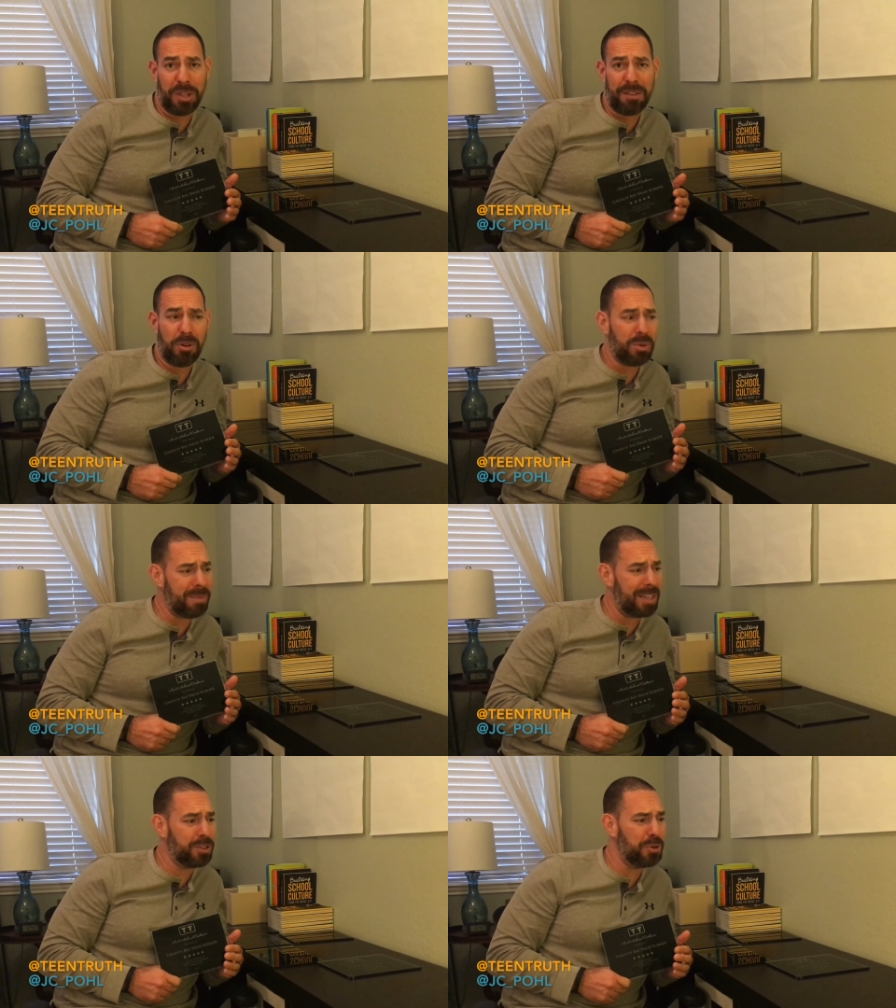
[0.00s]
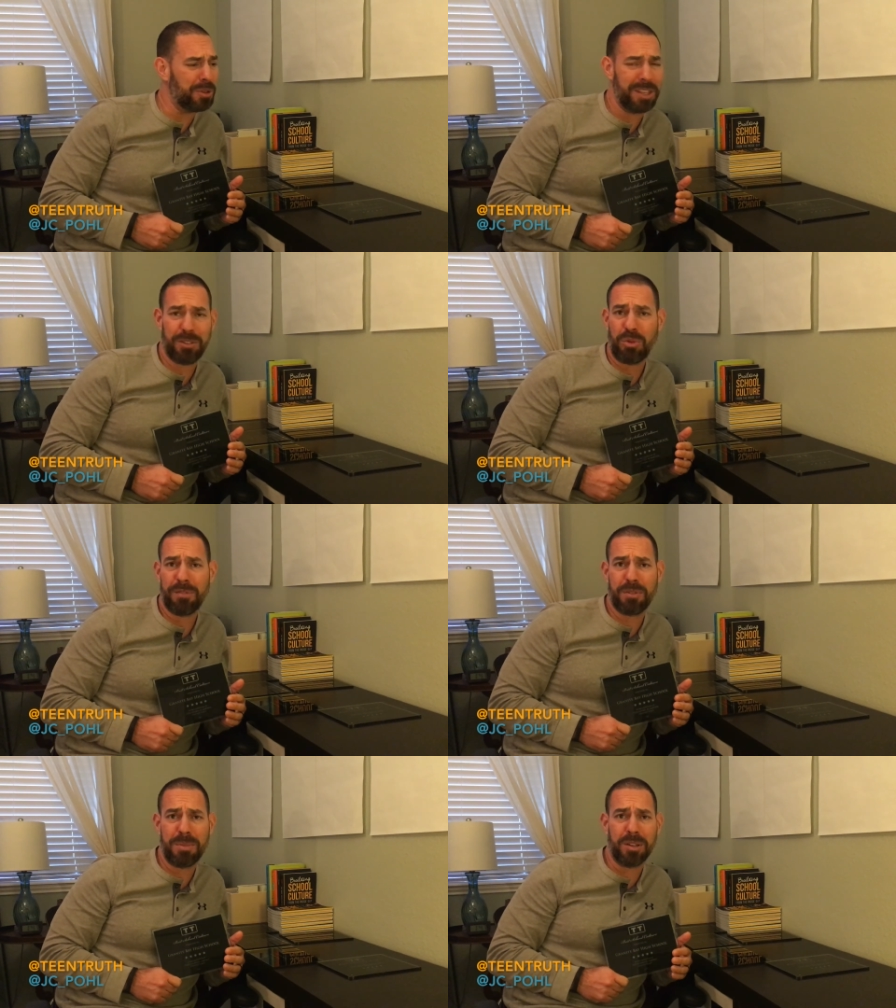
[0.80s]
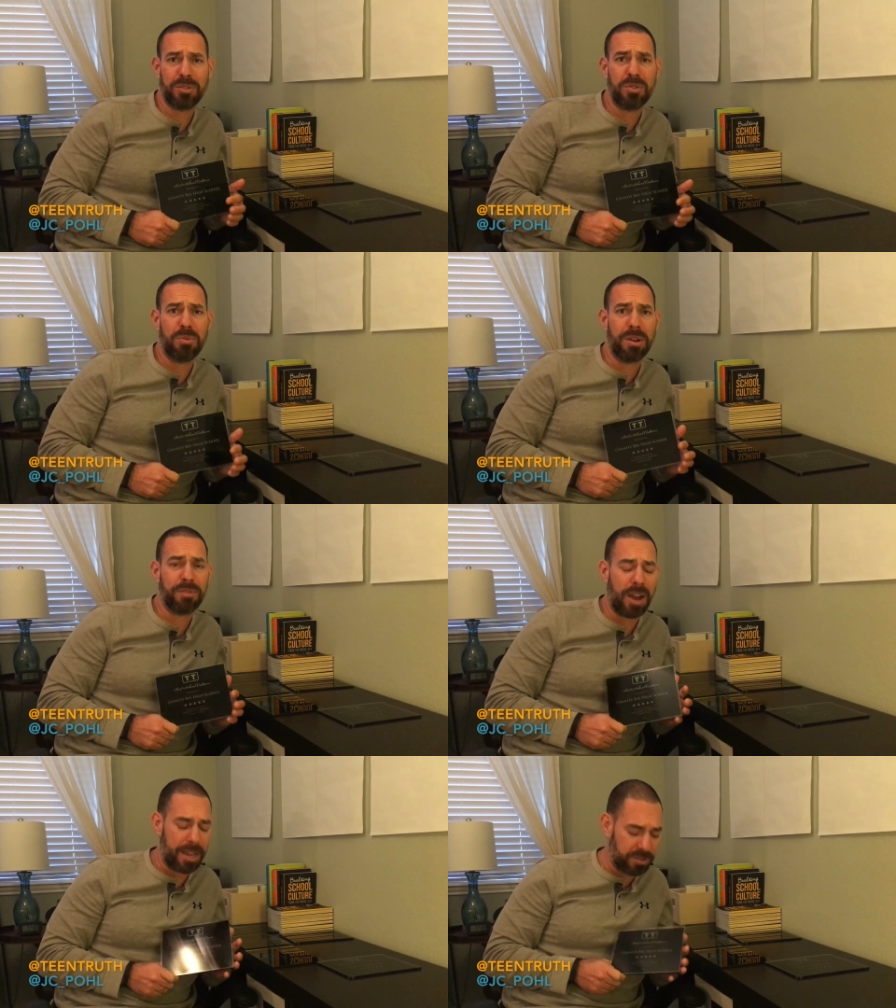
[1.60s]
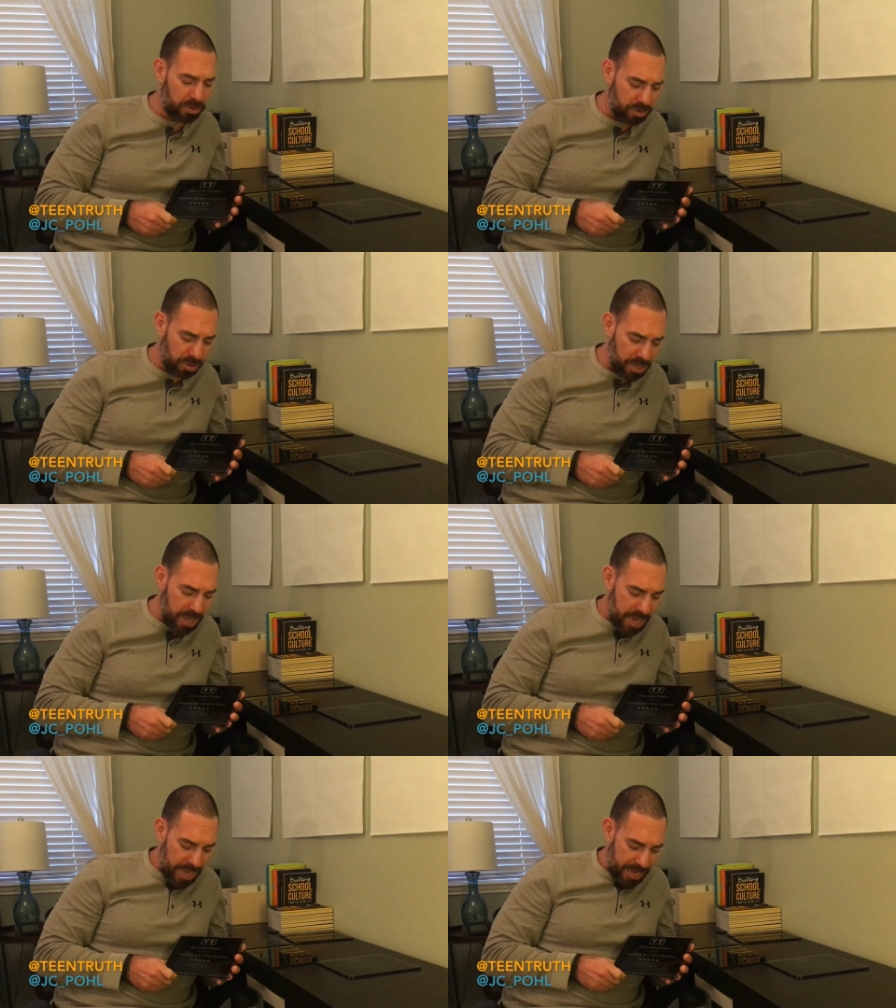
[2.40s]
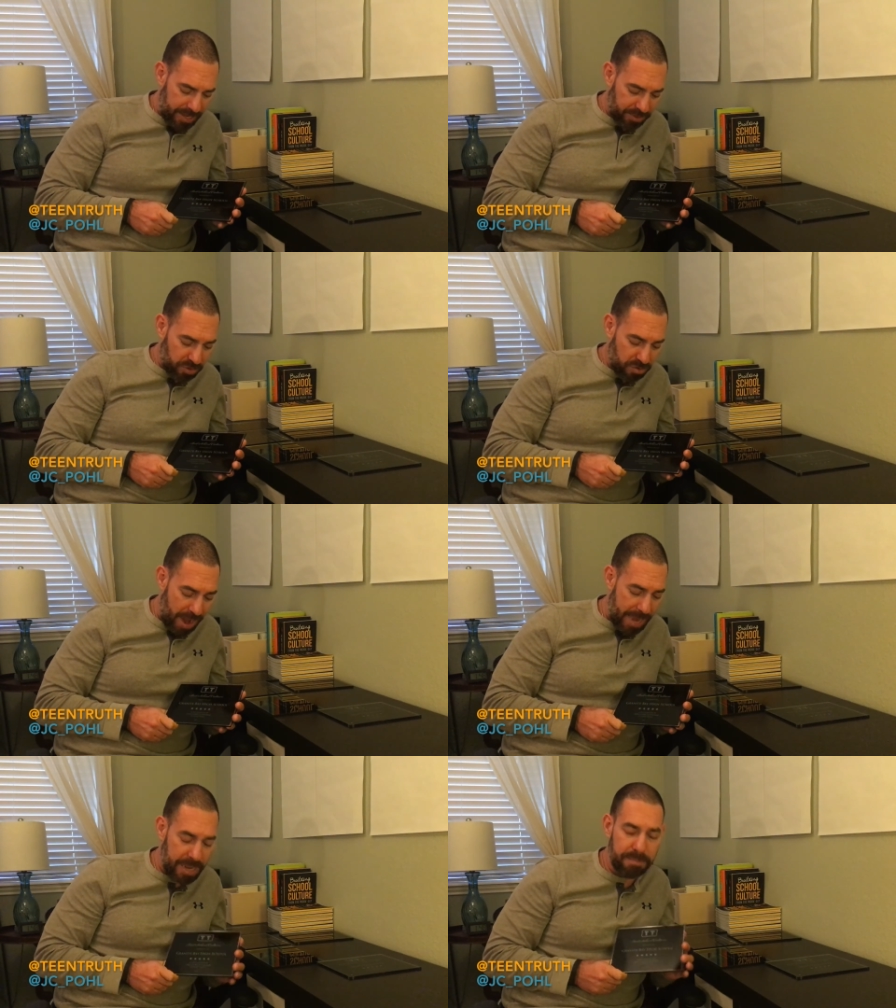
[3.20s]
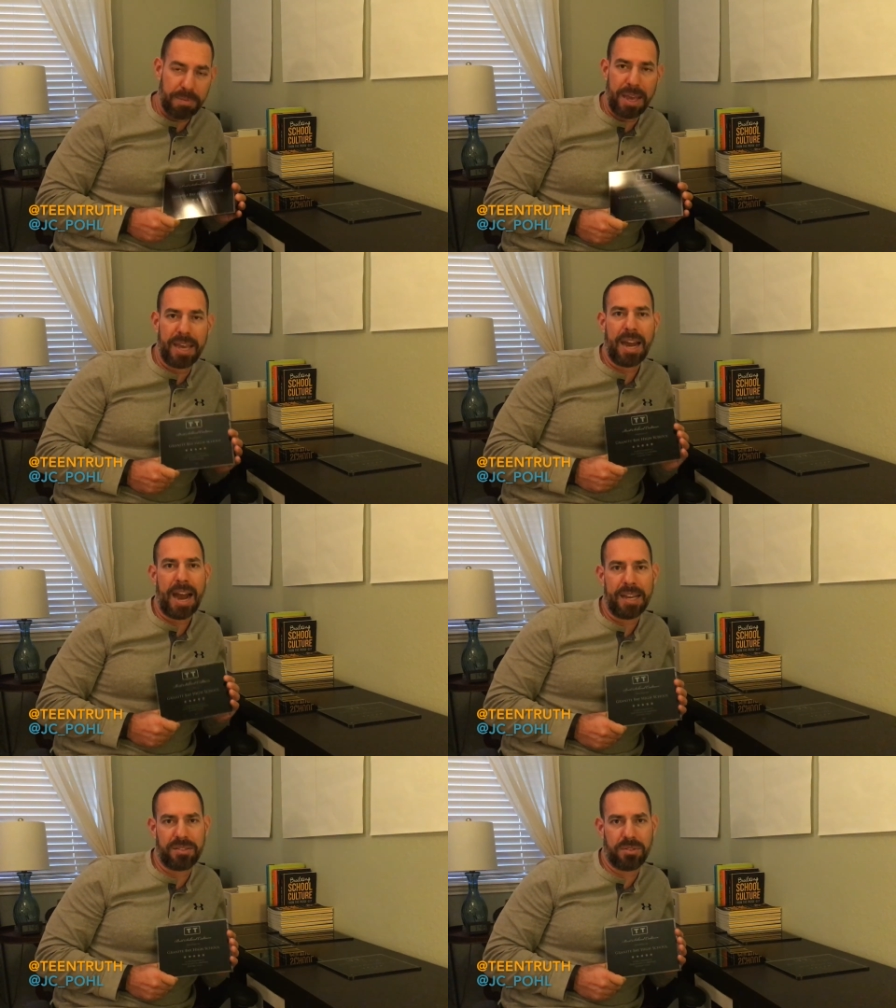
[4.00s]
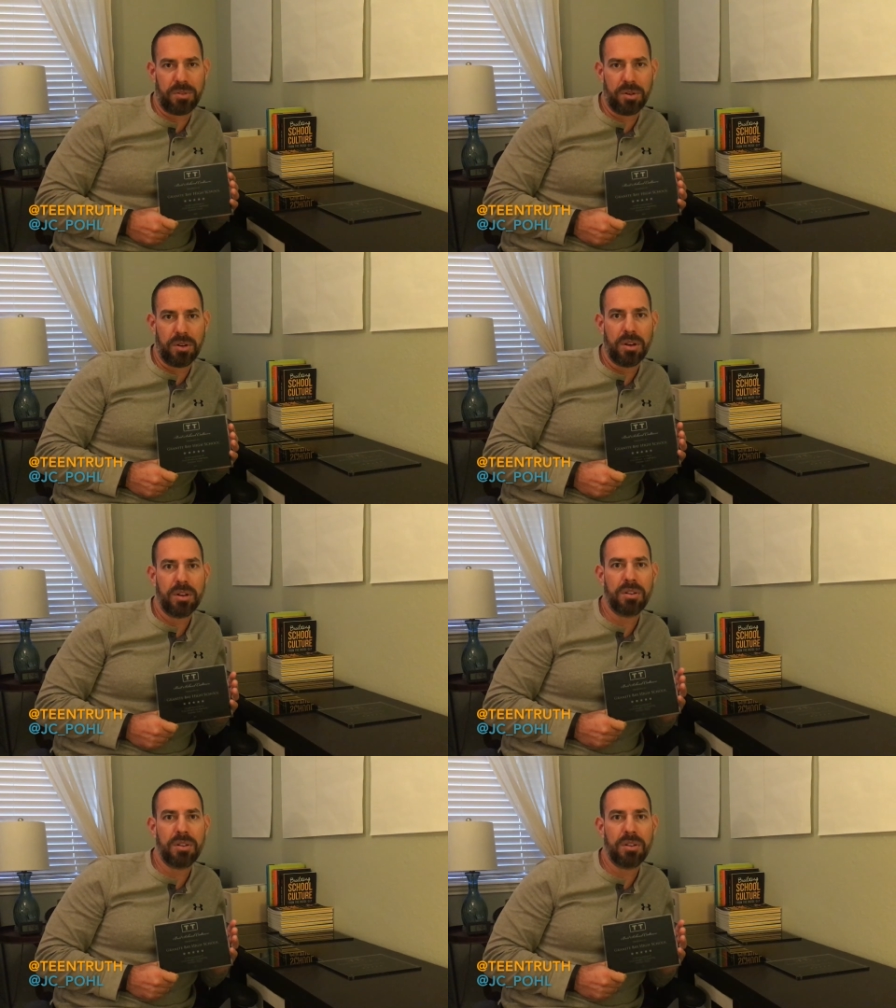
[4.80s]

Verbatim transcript: level, we made two of these, one for middle school, one for high school, is Granite Bay High School.